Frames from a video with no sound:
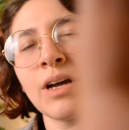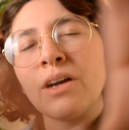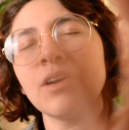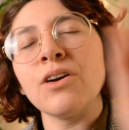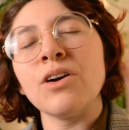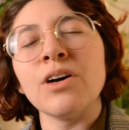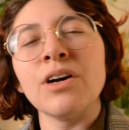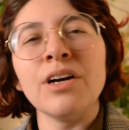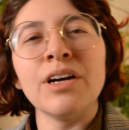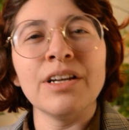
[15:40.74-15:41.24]

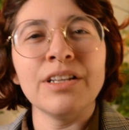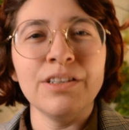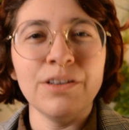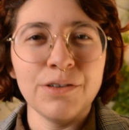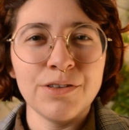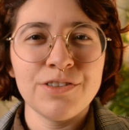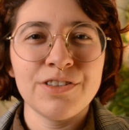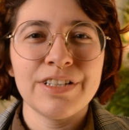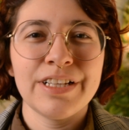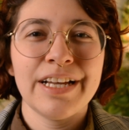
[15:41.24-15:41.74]
Good,
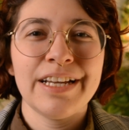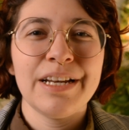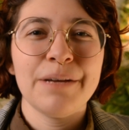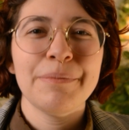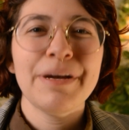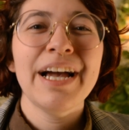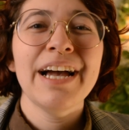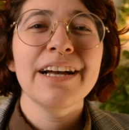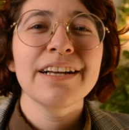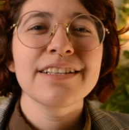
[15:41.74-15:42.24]
those are lined up.
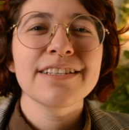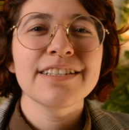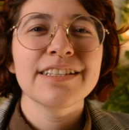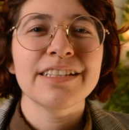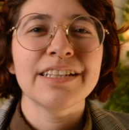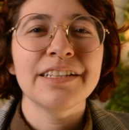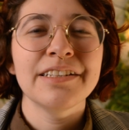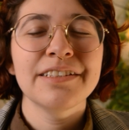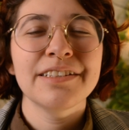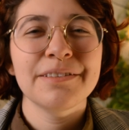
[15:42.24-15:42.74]

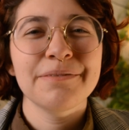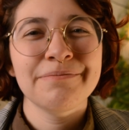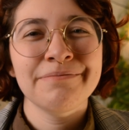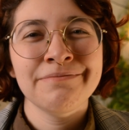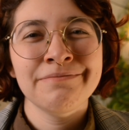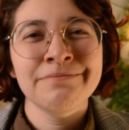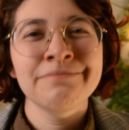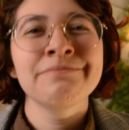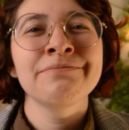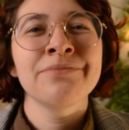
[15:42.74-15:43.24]
Excellent.
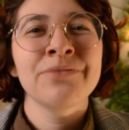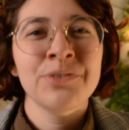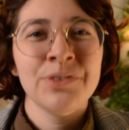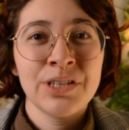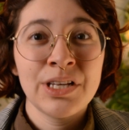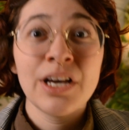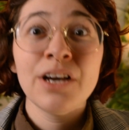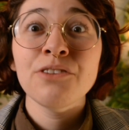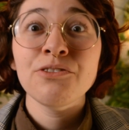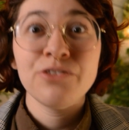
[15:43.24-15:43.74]

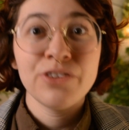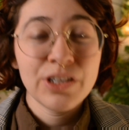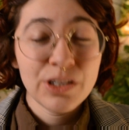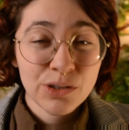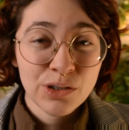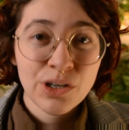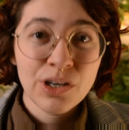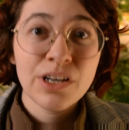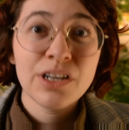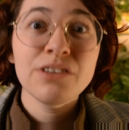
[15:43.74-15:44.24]
Feel
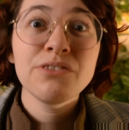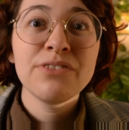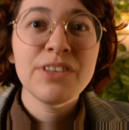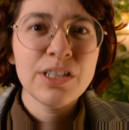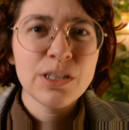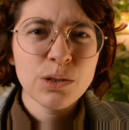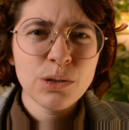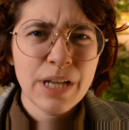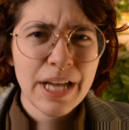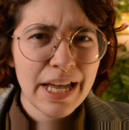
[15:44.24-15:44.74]
good? Feel
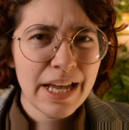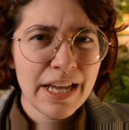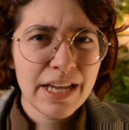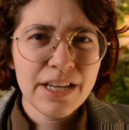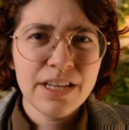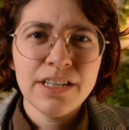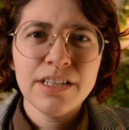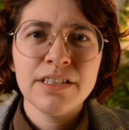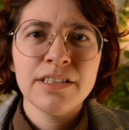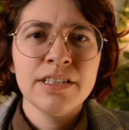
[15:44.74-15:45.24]

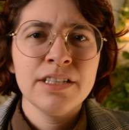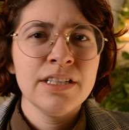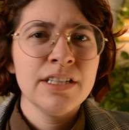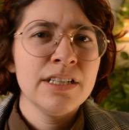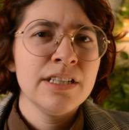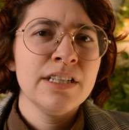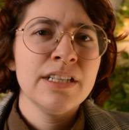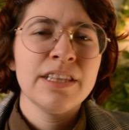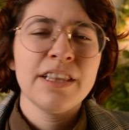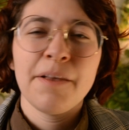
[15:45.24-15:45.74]
okay?
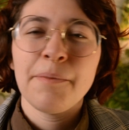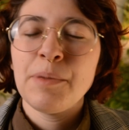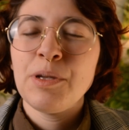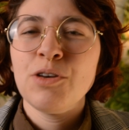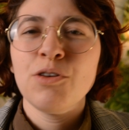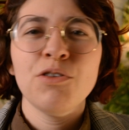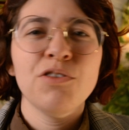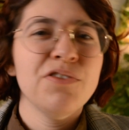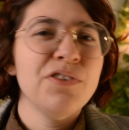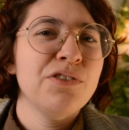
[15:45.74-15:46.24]
Let me know
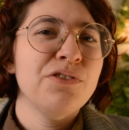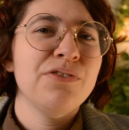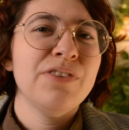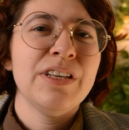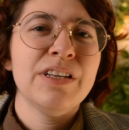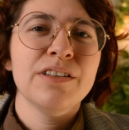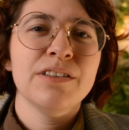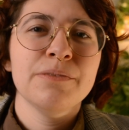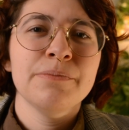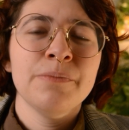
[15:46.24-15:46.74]
if you
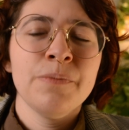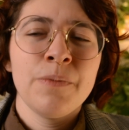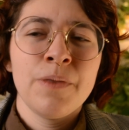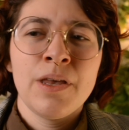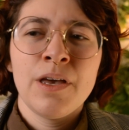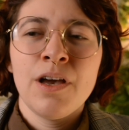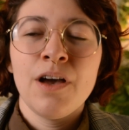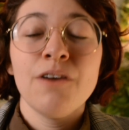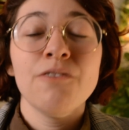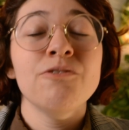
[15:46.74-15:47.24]
feel.
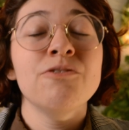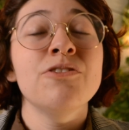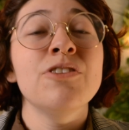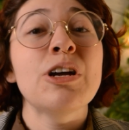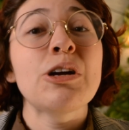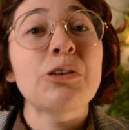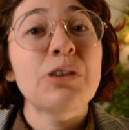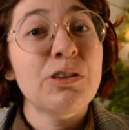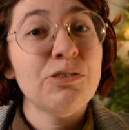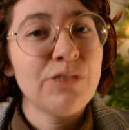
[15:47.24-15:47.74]

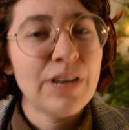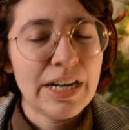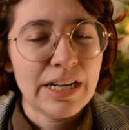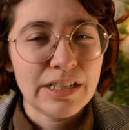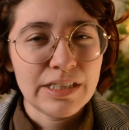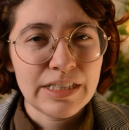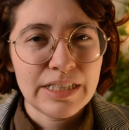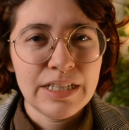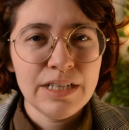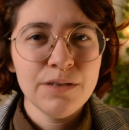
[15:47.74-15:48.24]
Very
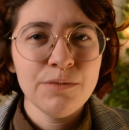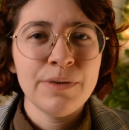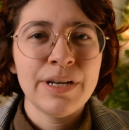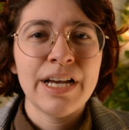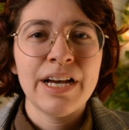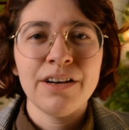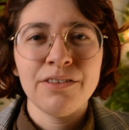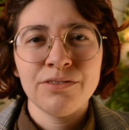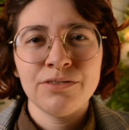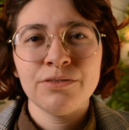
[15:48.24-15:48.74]
rarely we
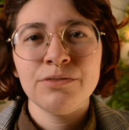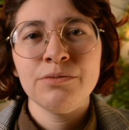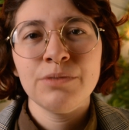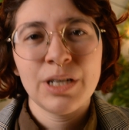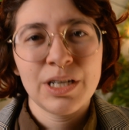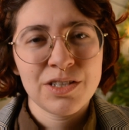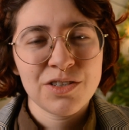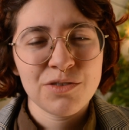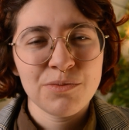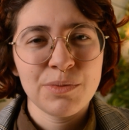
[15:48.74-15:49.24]
have
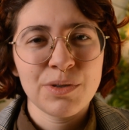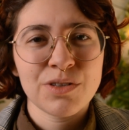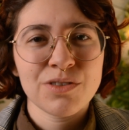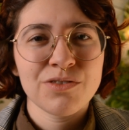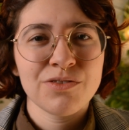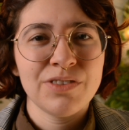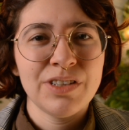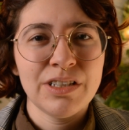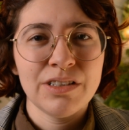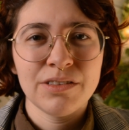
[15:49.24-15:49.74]
customers
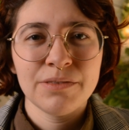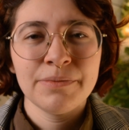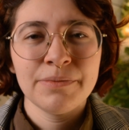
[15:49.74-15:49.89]
feel